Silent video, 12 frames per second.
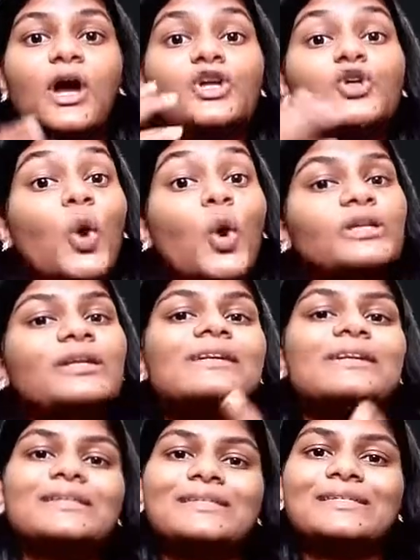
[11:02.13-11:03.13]
total
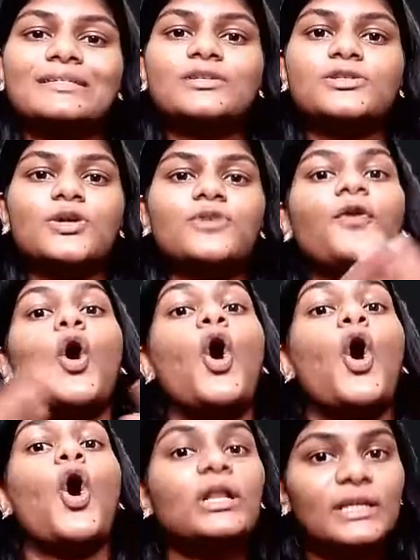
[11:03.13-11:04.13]
resistance of
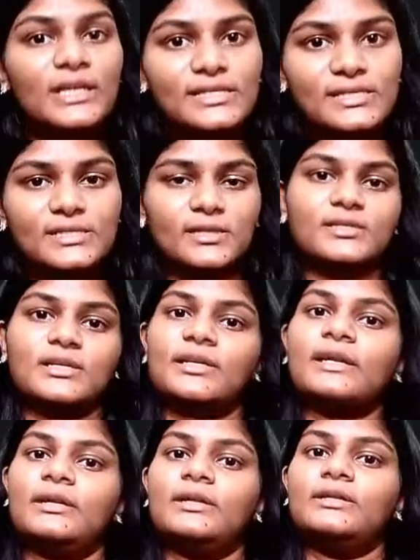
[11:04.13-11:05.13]
all the resistors
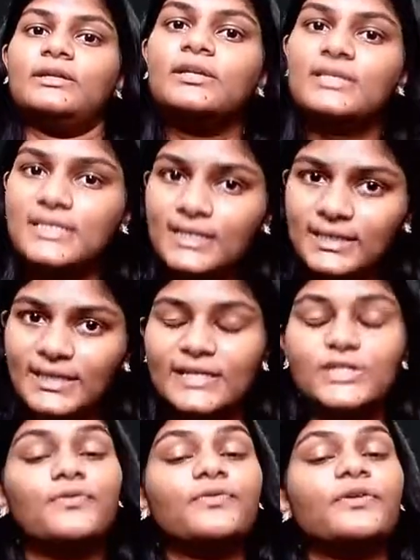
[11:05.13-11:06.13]
connected in the circuit.
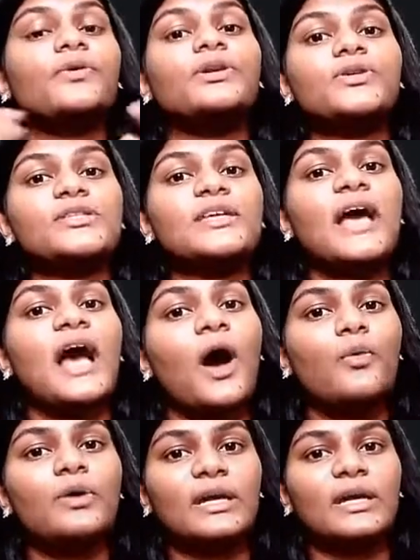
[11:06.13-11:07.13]
So we're going to see how
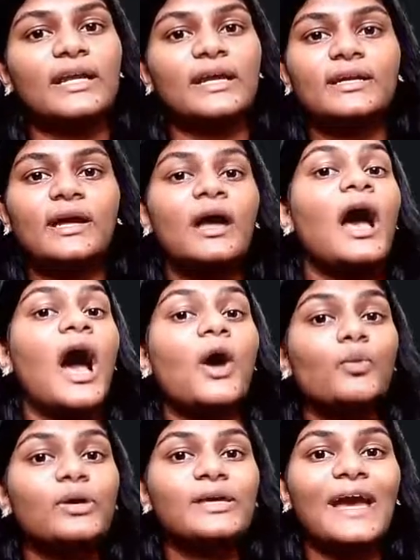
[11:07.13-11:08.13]
we
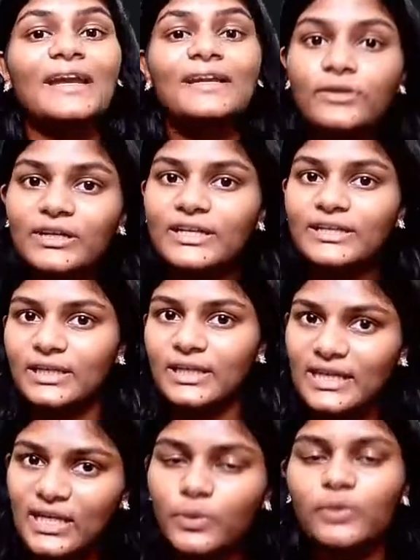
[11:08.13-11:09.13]
calculate the
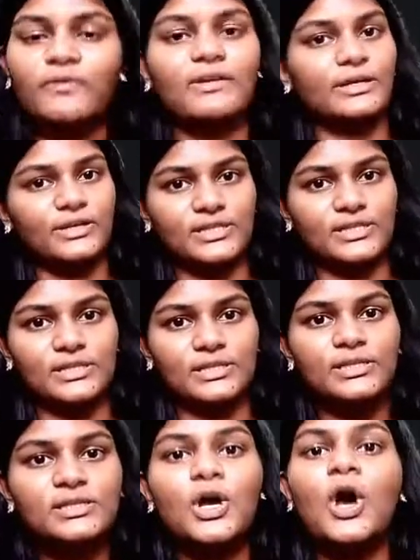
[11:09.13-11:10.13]
equivalent
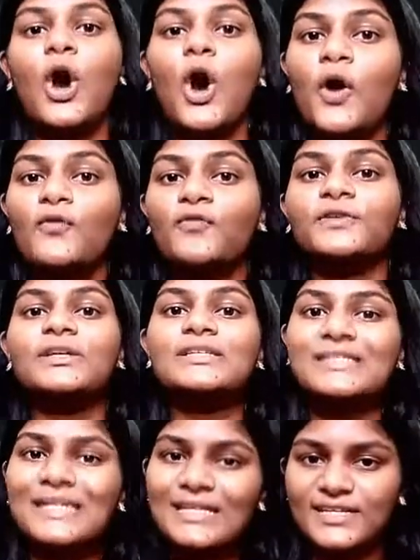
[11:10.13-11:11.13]
resistance of the
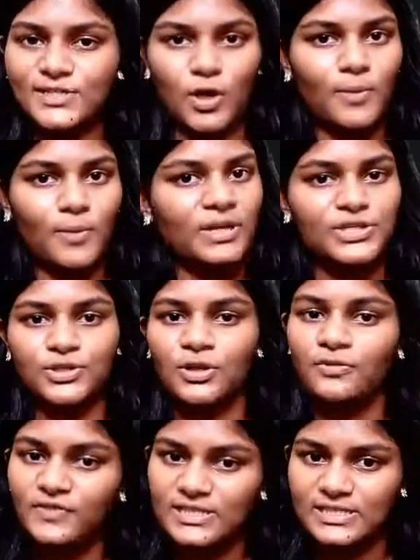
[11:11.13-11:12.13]
series combination of
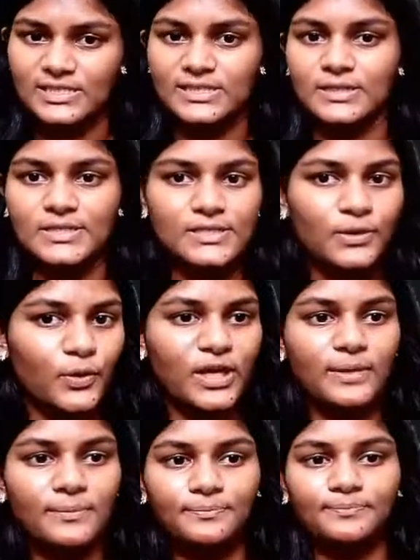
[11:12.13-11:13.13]
resistors. Okay,